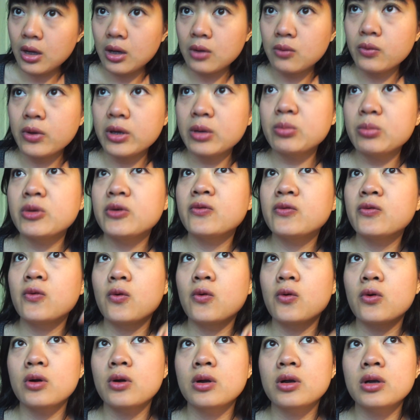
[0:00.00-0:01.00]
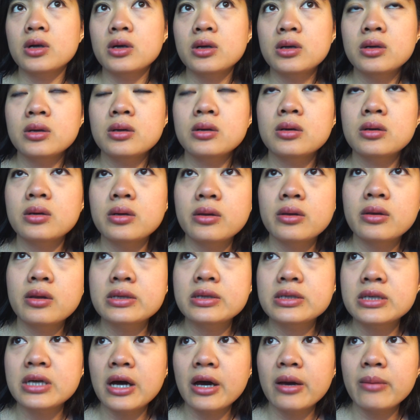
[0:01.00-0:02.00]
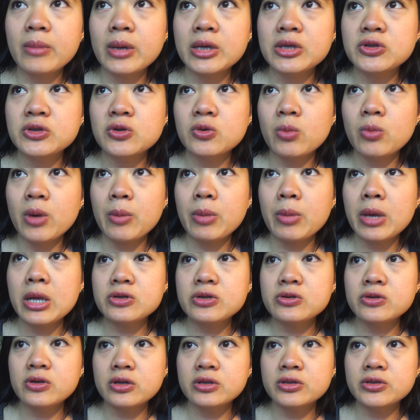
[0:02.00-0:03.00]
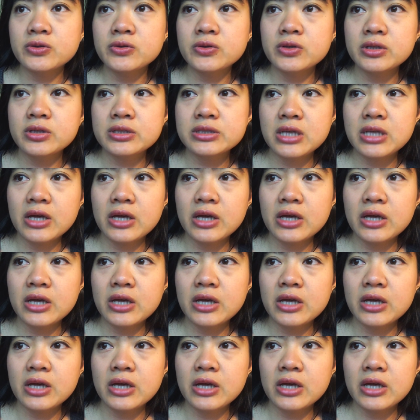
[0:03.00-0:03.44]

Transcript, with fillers: way before the time I do my Patreon doodles.